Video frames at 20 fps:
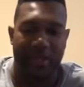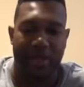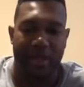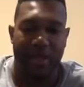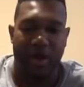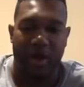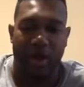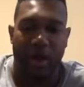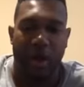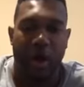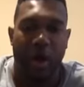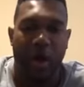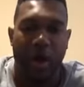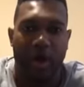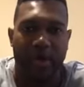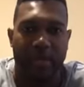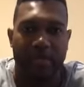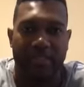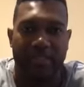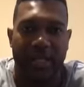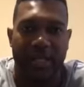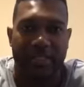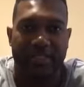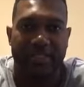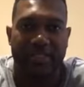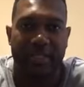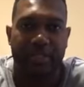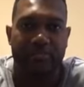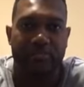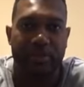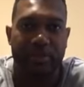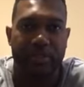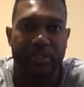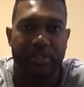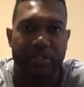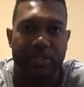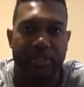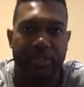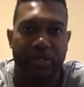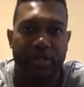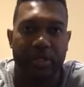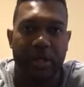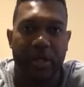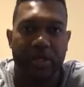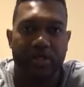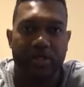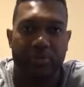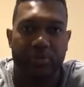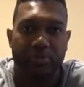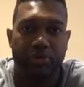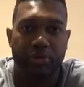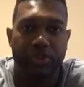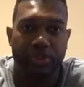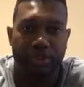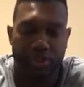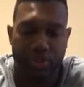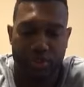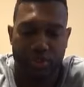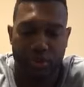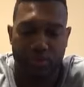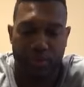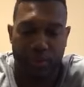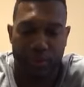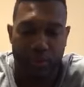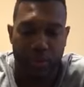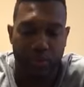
uh, our heart is not simply just to, to preach a sermon.